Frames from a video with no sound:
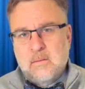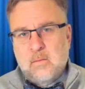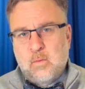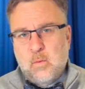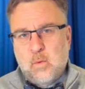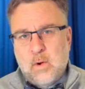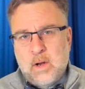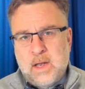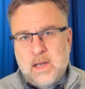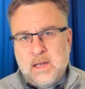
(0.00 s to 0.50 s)

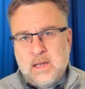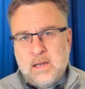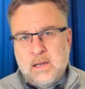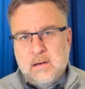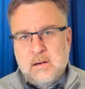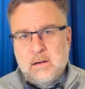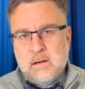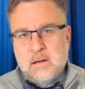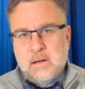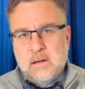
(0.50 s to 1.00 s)

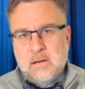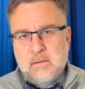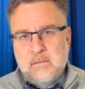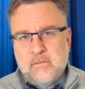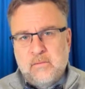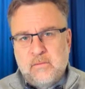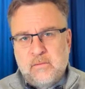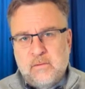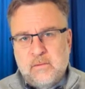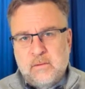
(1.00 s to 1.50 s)
way
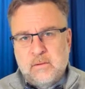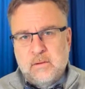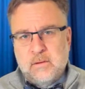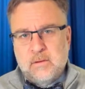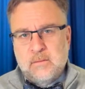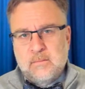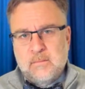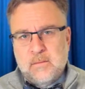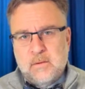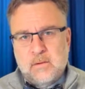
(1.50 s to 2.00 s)
of
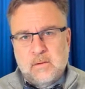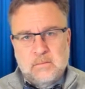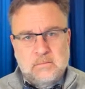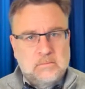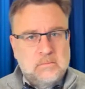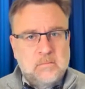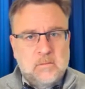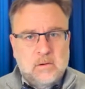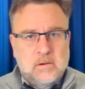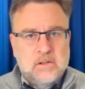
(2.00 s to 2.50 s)
or
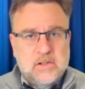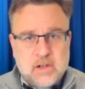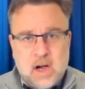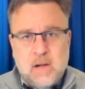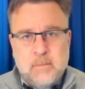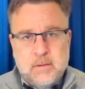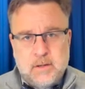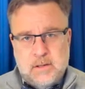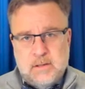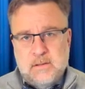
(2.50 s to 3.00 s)

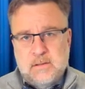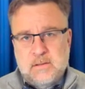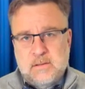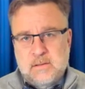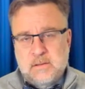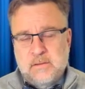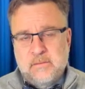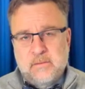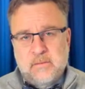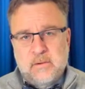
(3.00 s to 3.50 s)
job it
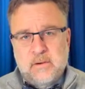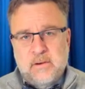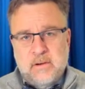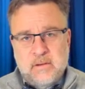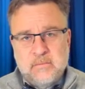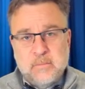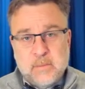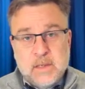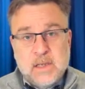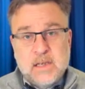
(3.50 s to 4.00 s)
is
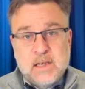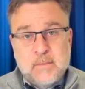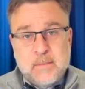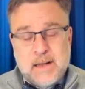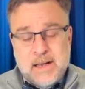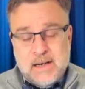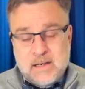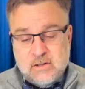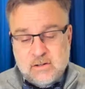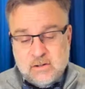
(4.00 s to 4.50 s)
of being a
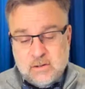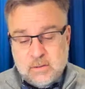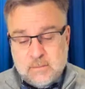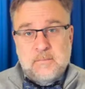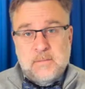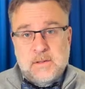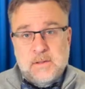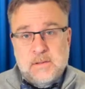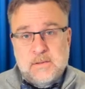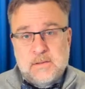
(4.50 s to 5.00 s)
manager.
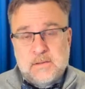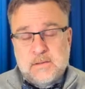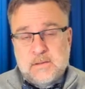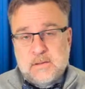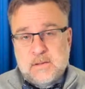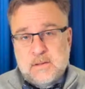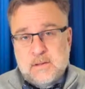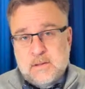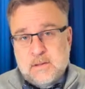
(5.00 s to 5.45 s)
This